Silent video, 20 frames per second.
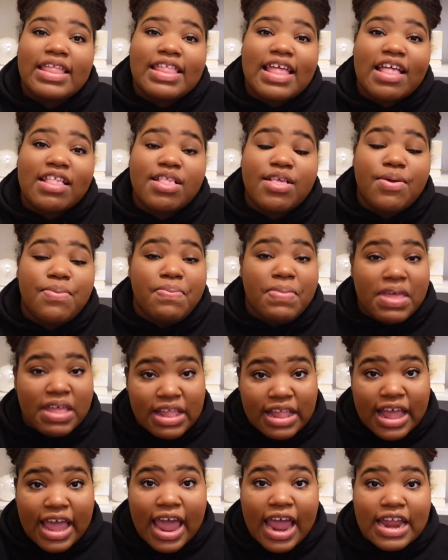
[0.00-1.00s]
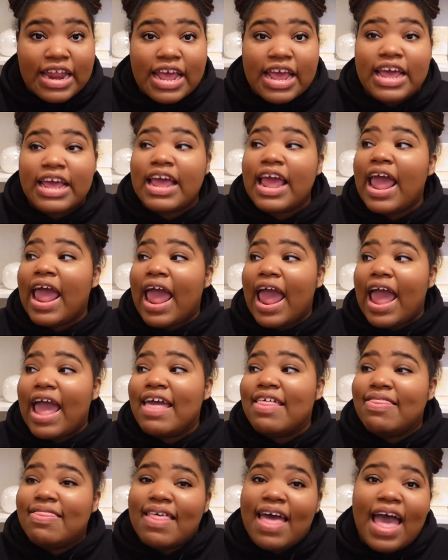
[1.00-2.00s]
That's humiliating,
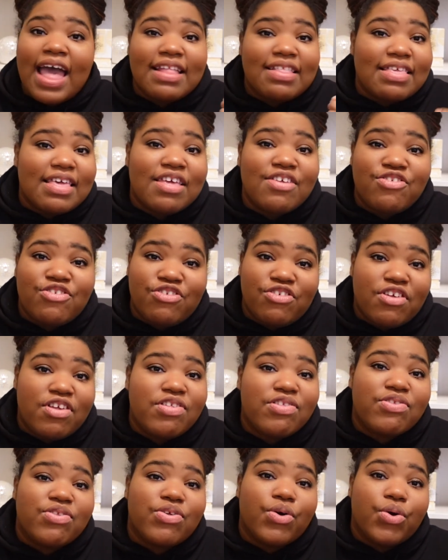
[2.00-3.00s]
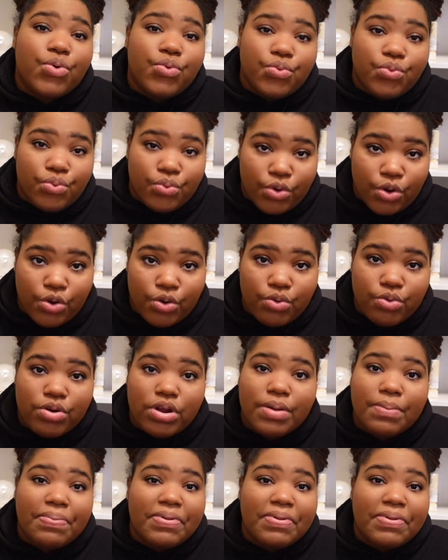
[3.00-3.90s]
and that is just rude.